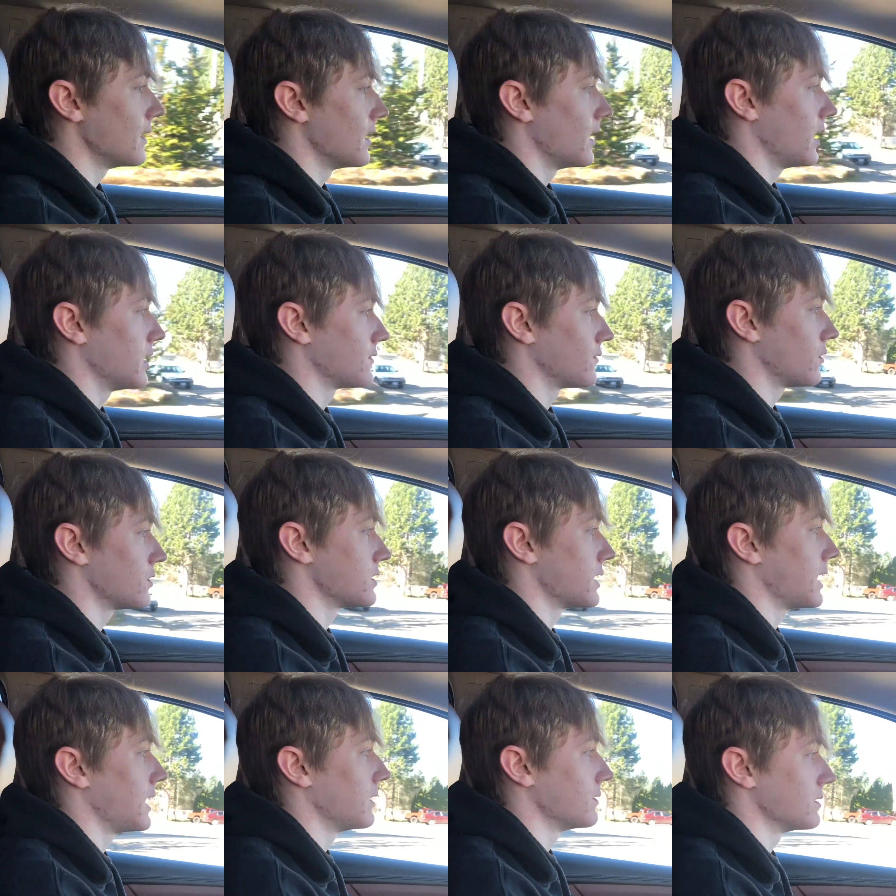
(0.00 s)
As far as
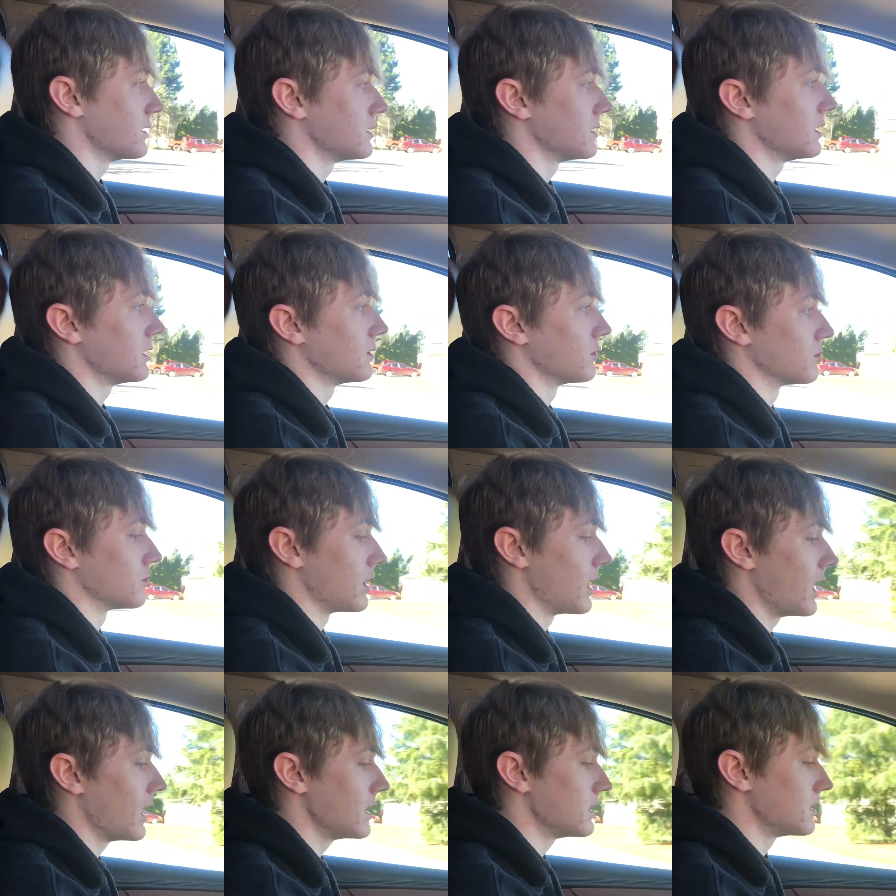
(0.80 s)
how this thing
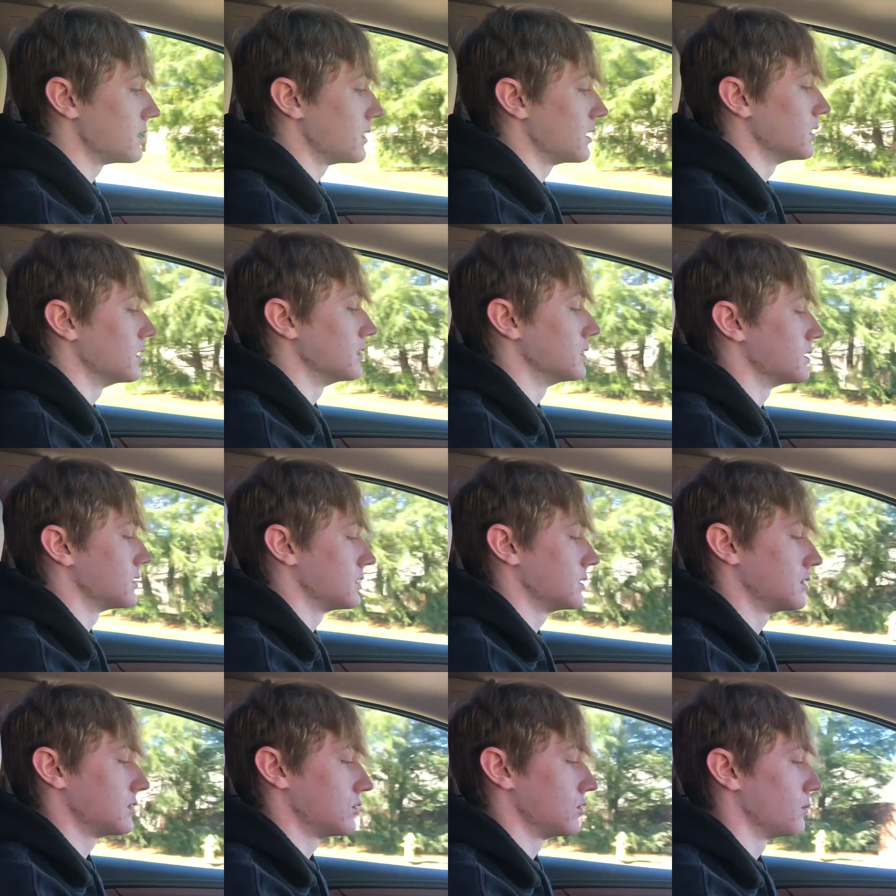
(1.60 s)
rides, it's
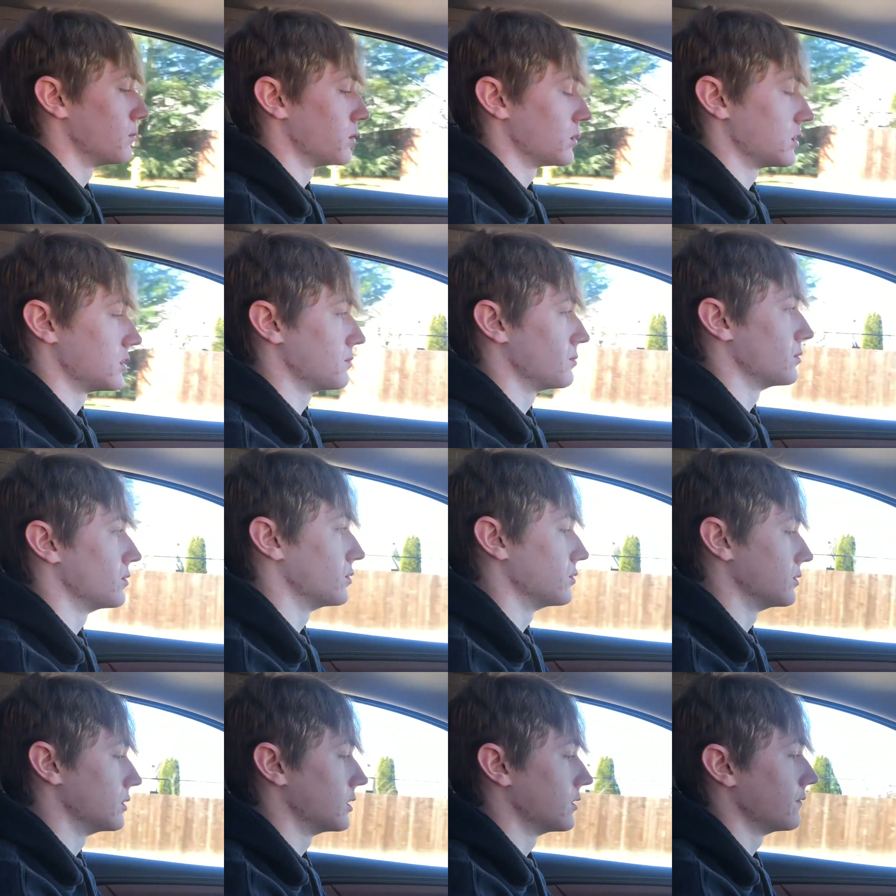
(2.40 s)
super
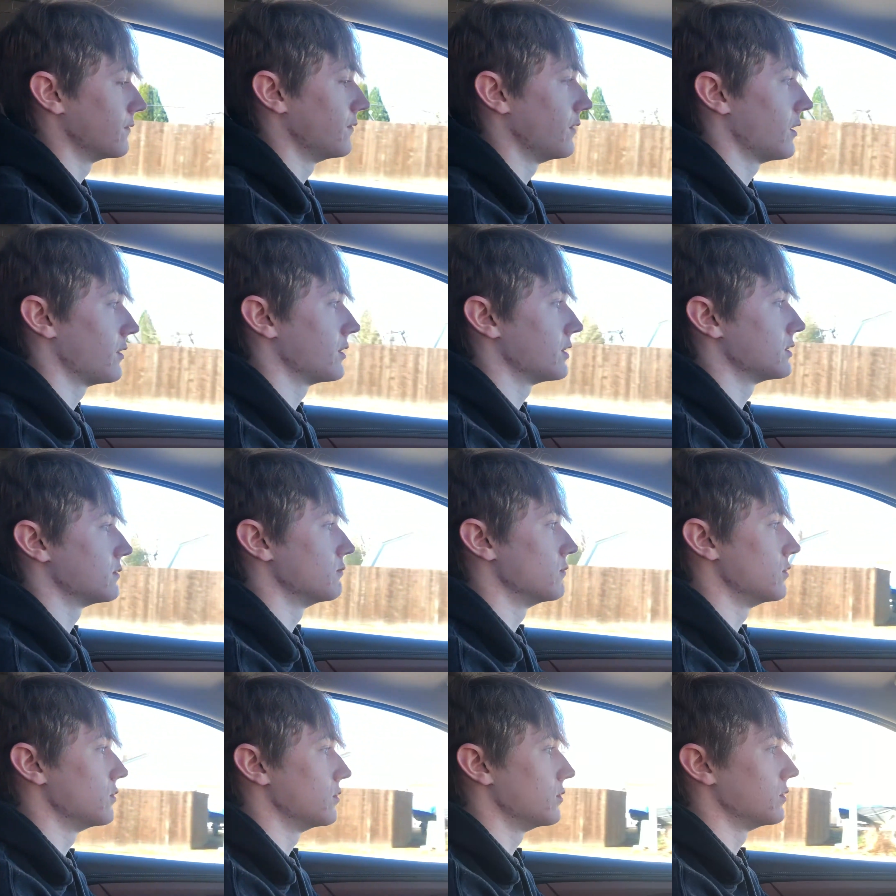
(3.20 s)
smooth, very
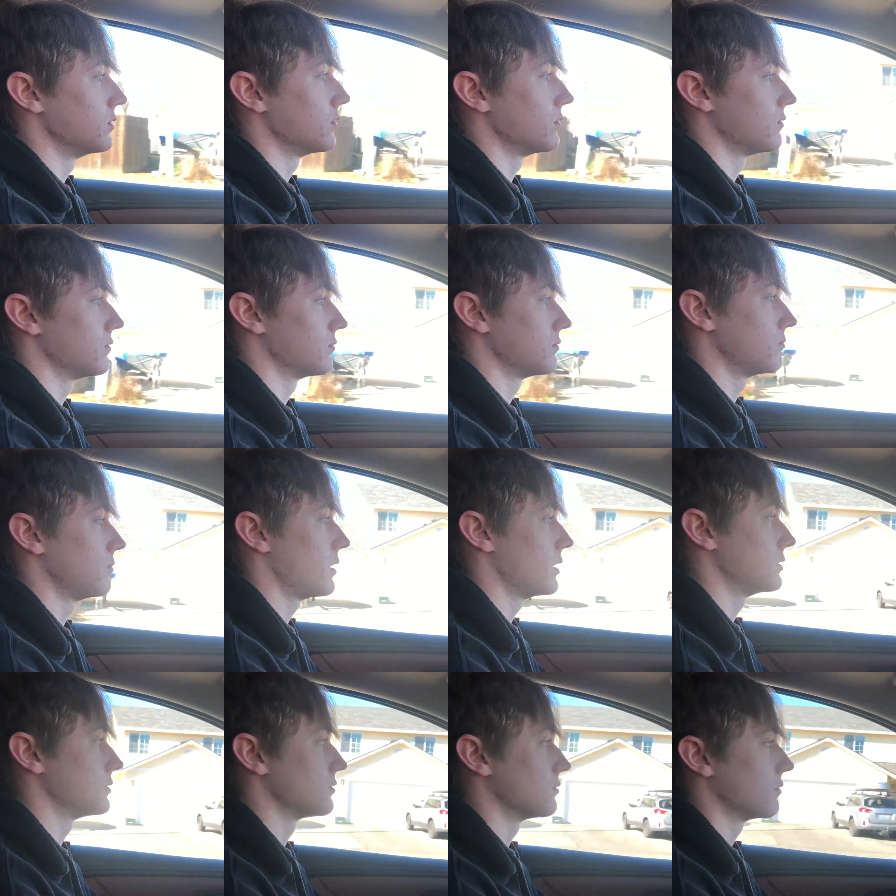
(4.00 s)
smooth,
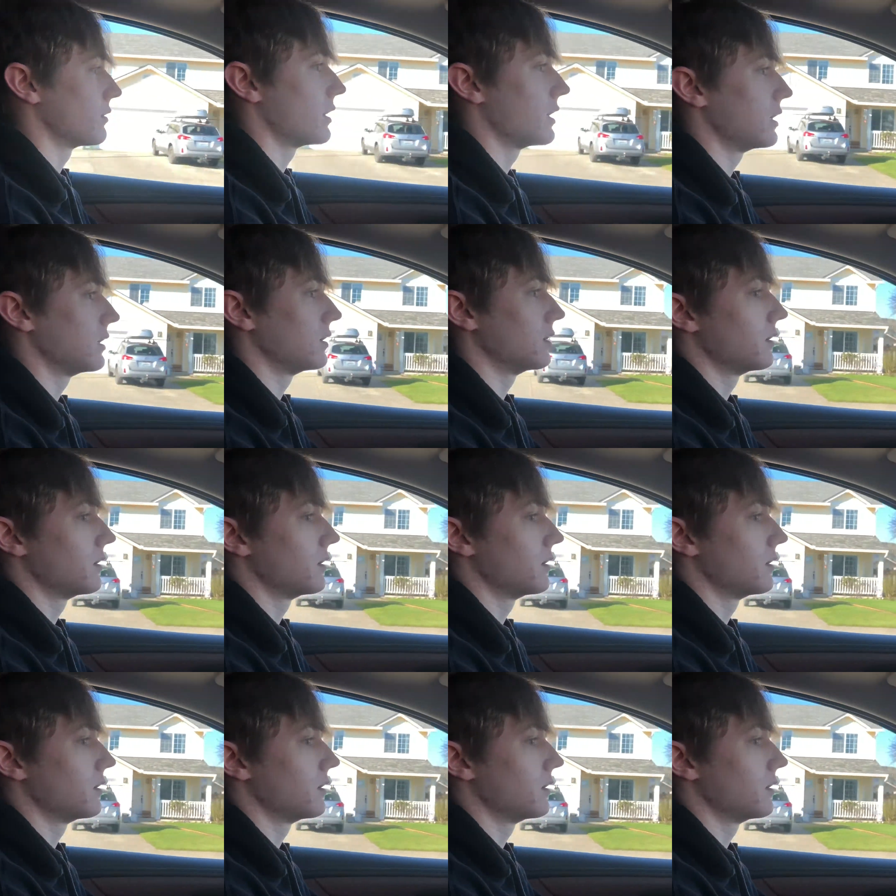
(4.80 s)
rides great.